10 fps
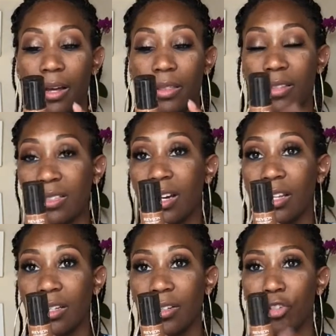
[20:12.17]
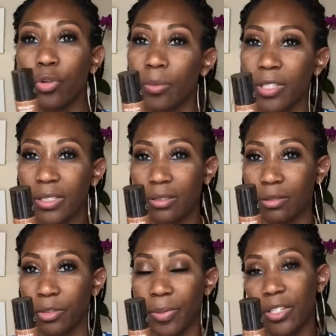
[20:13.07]
This color normally is a
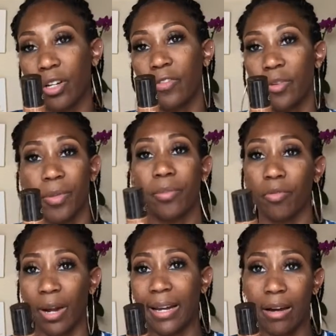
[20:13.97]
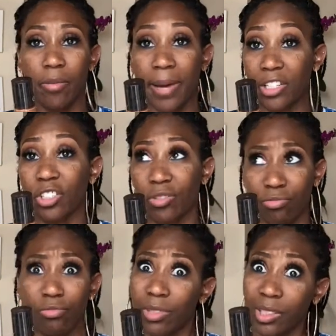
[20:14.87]
little bit dark for me, but right now it matches
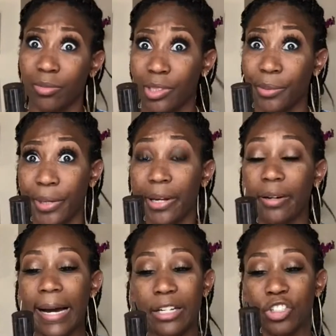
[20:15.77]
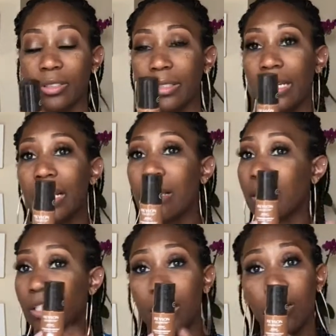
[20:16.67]
really, really well, actually.
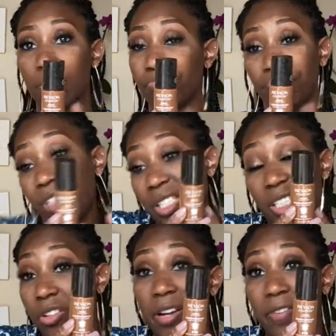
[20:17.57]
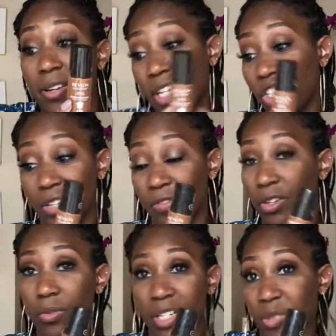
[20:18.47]
So this is a great foundation. If you
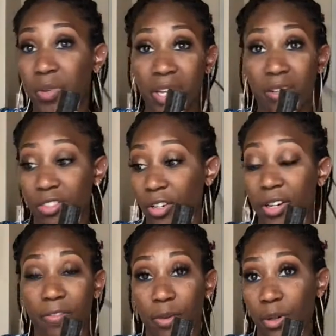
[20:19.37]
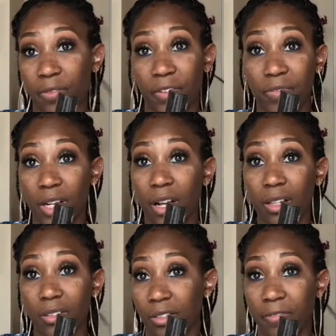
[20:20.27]
don't want to spend $30, $40,
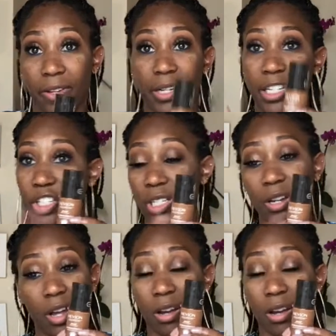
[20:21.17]
$50 on foundation,